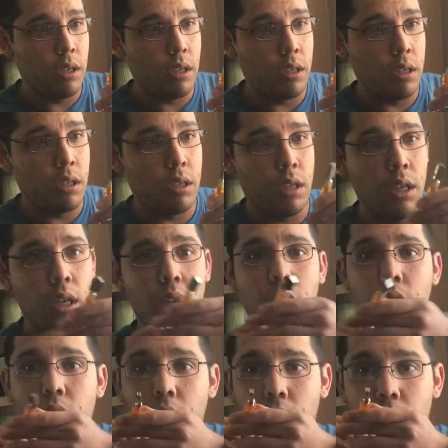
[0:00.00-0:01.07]
you can see,
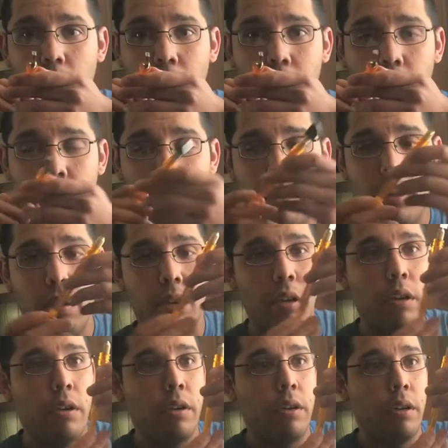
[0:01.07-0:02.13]
looks up there, a
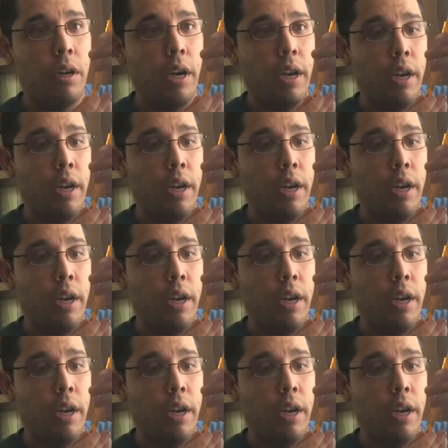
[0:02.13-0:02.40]
cutter,